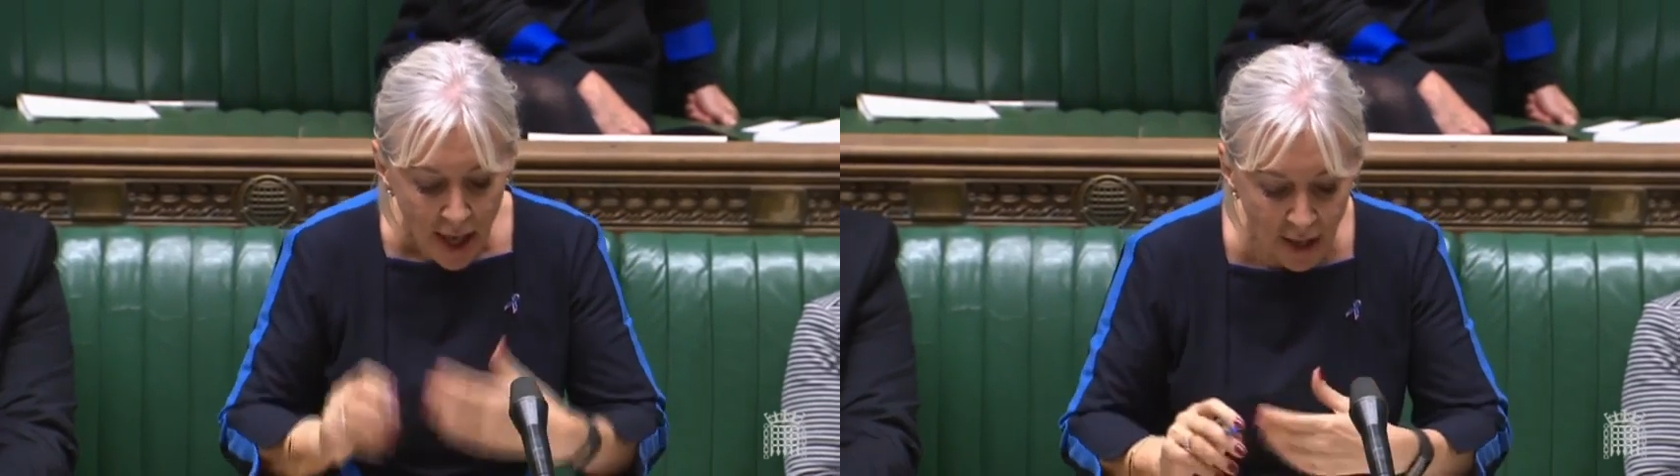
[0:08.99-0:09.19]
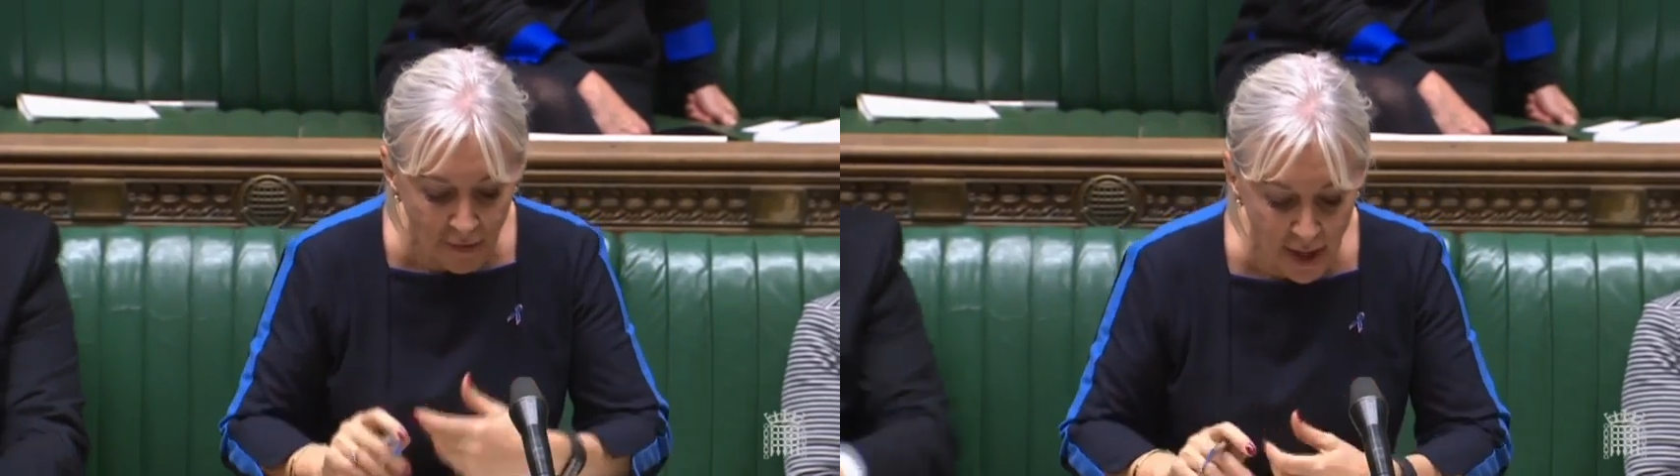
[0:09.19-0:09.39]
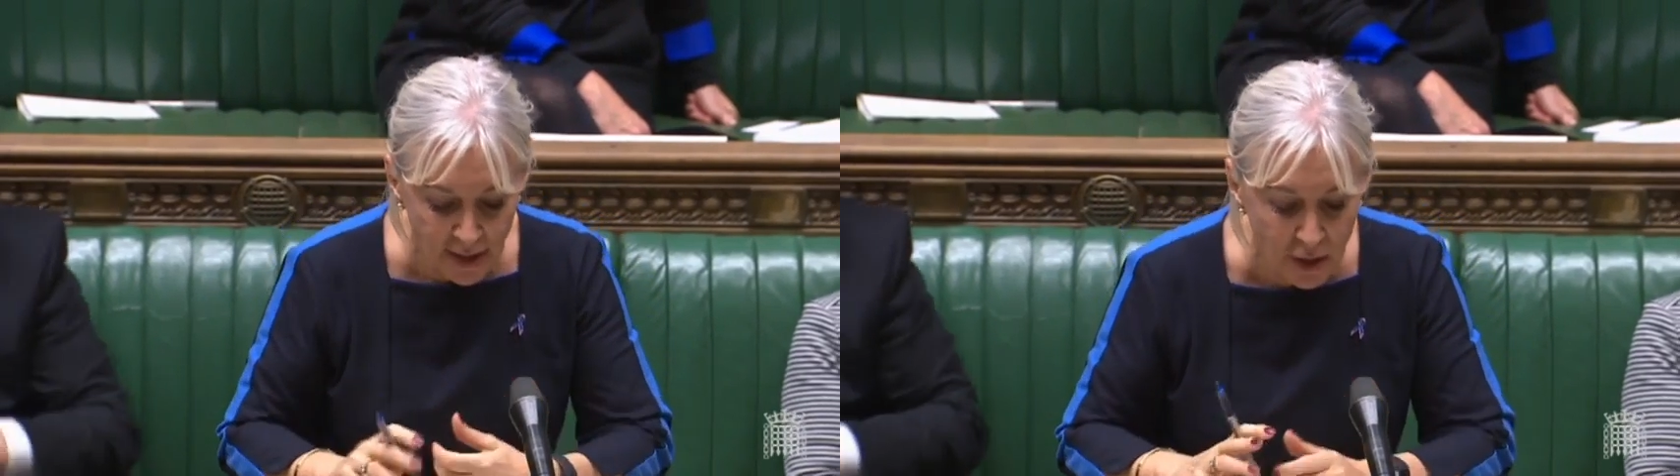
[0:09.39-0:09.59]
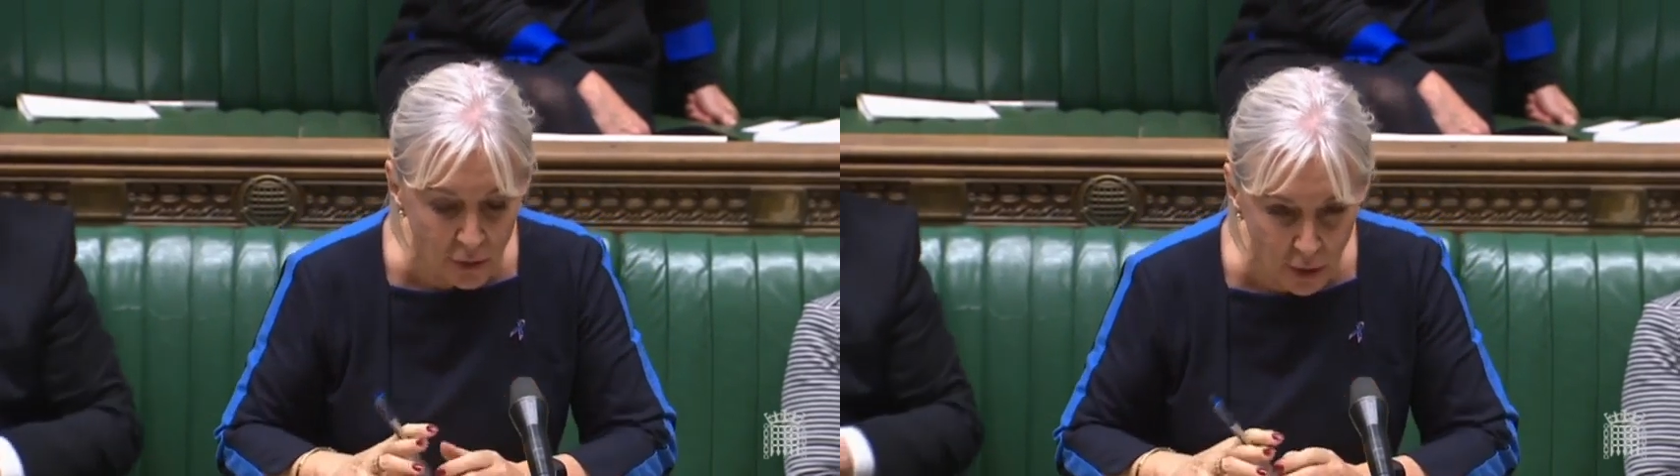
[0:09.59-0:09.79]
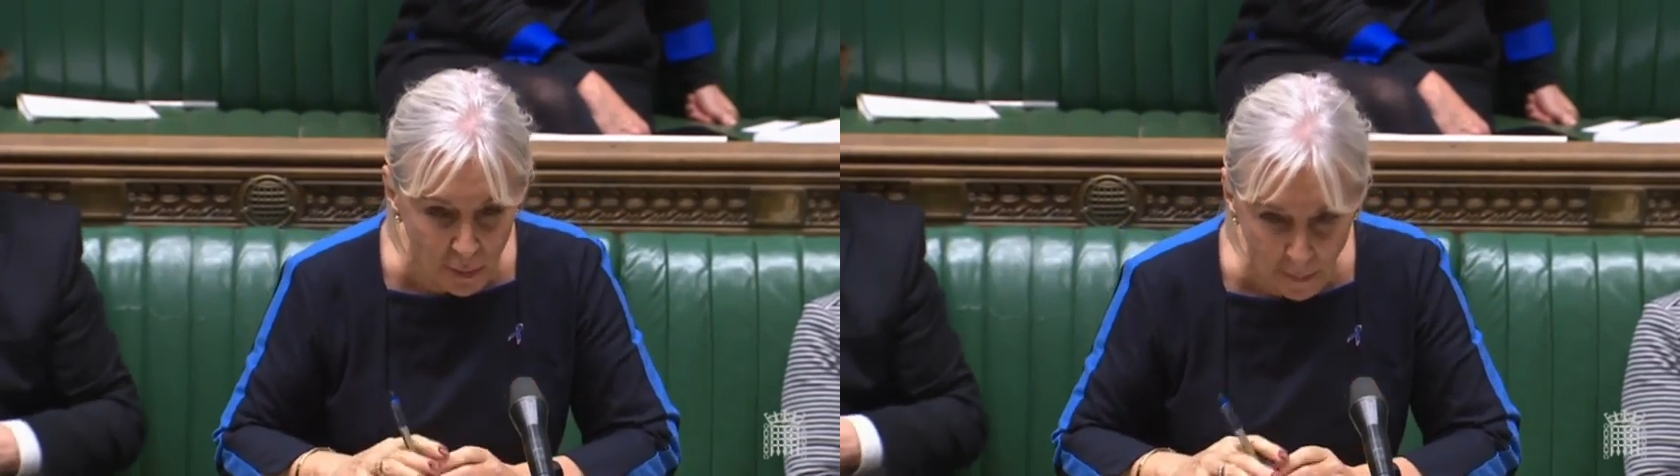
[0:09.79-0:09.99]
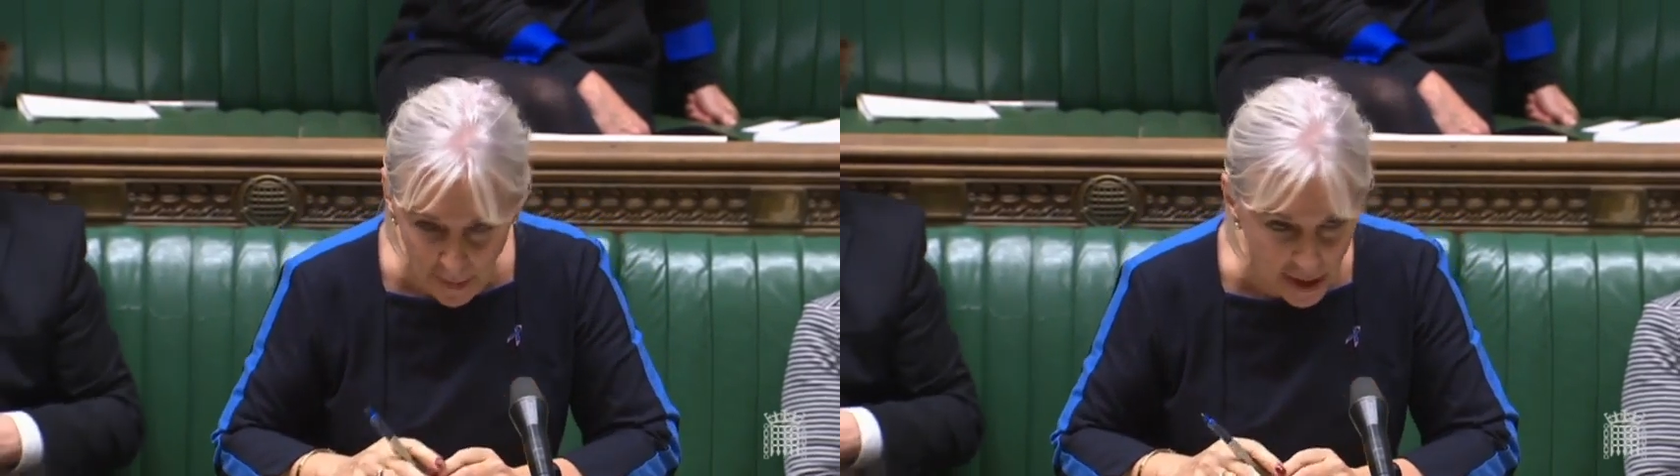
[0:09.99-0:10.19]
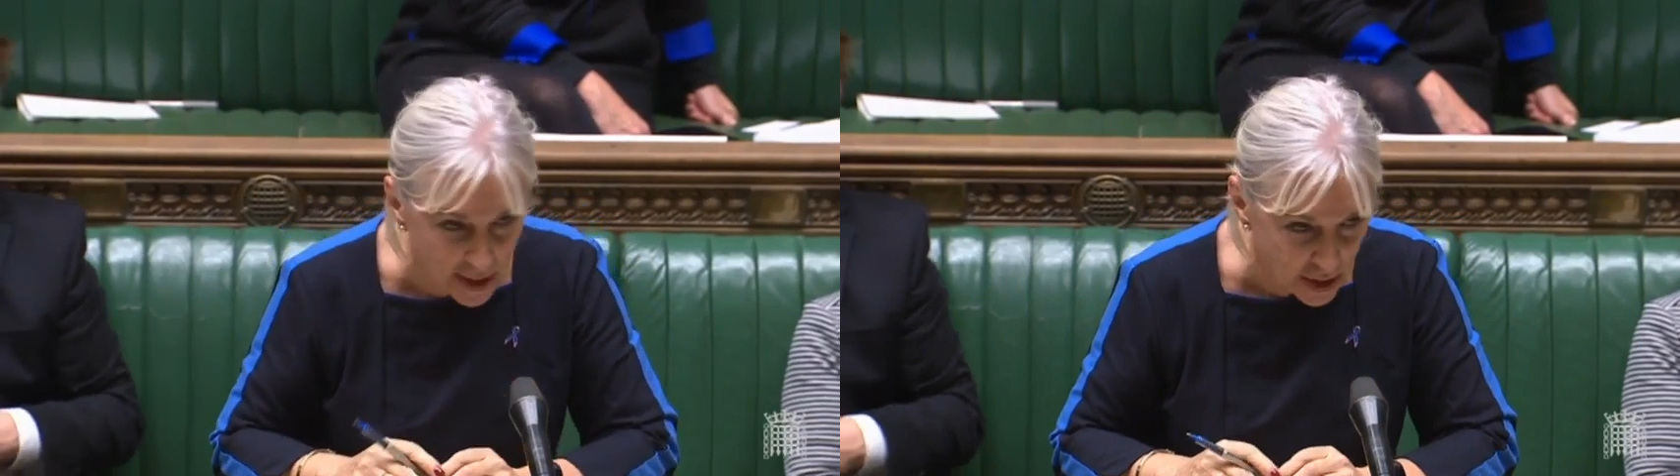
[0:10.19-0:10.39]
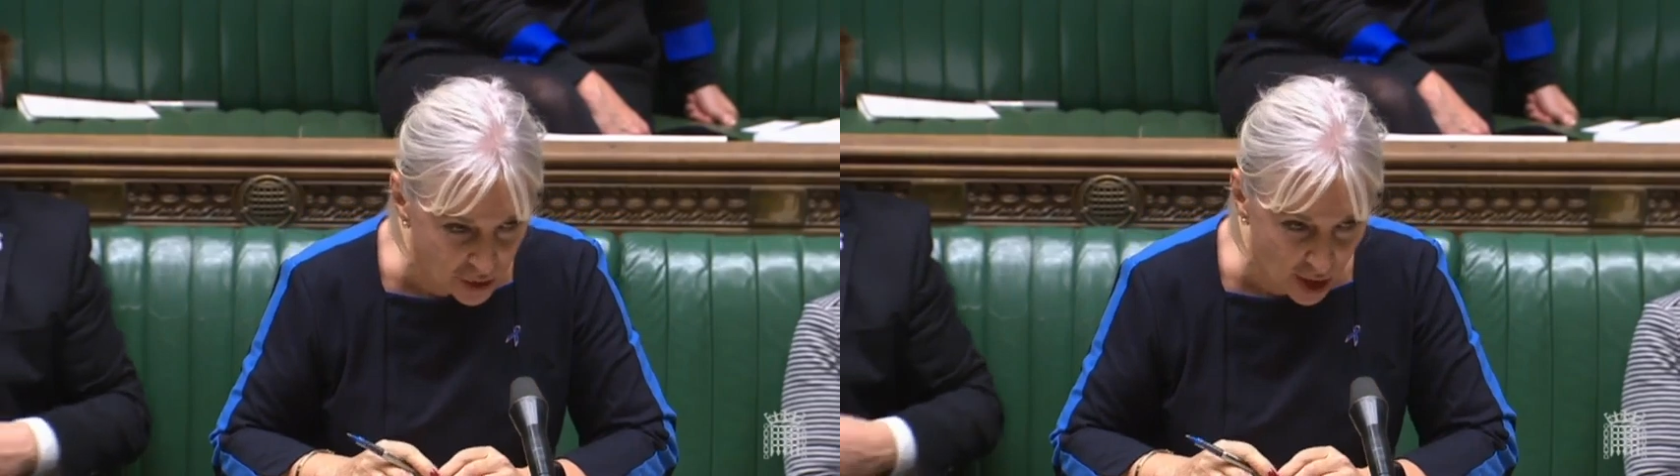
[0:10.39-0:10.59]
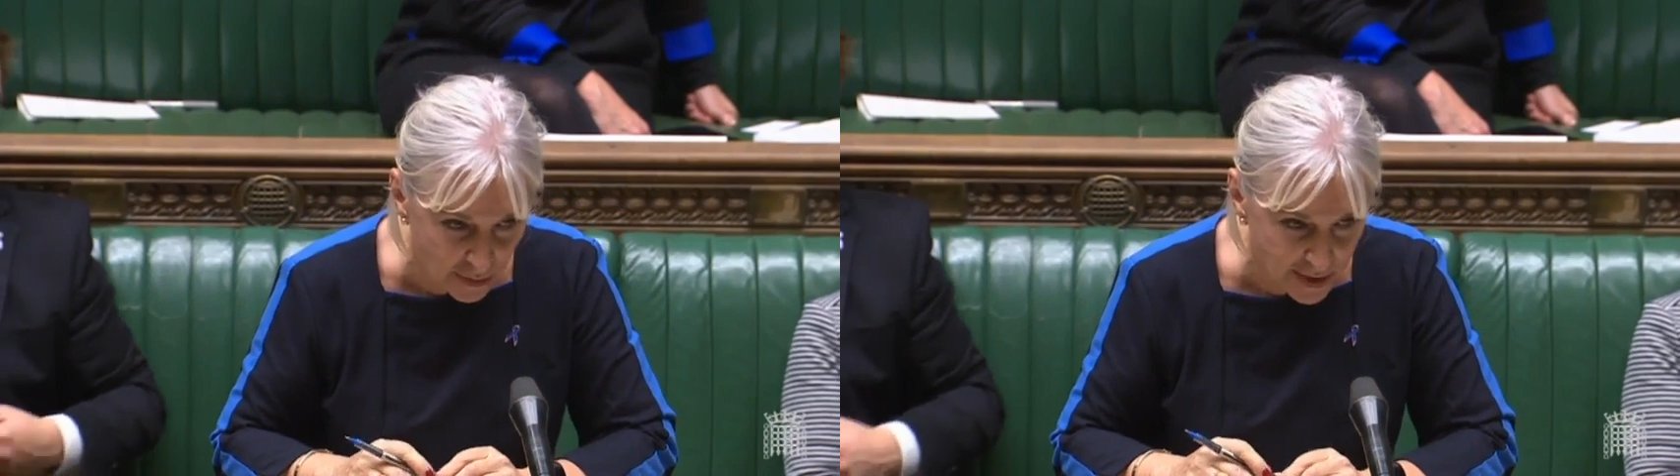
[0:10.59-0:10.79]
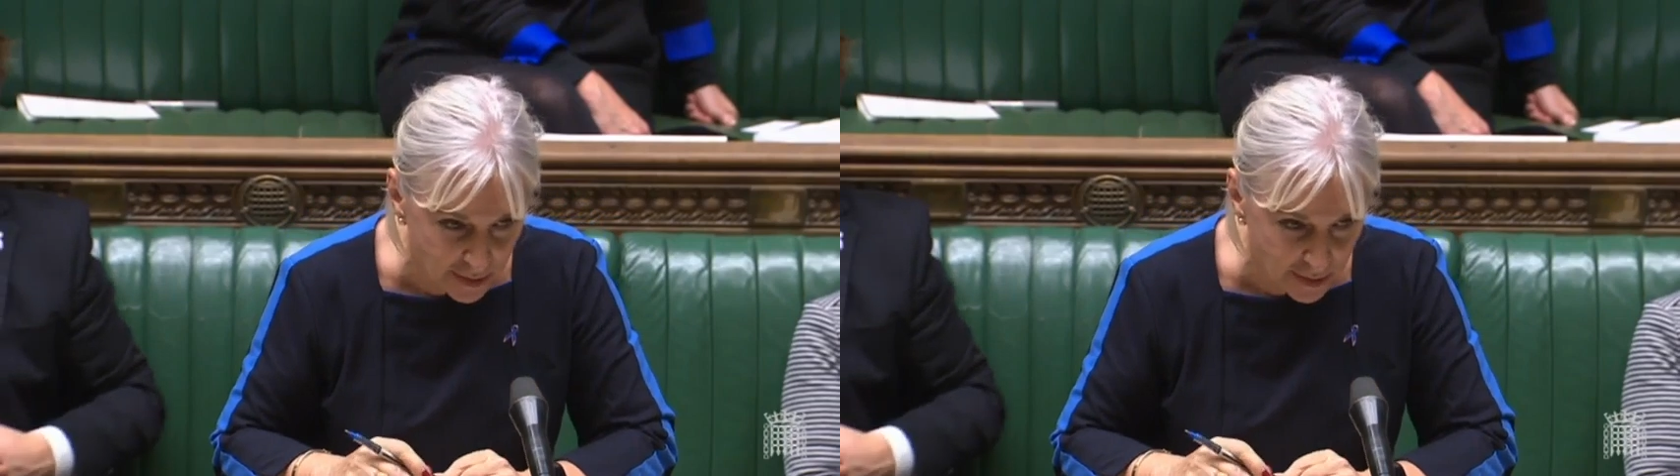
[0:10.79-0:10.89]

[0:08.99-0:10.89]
and that's Group B Strep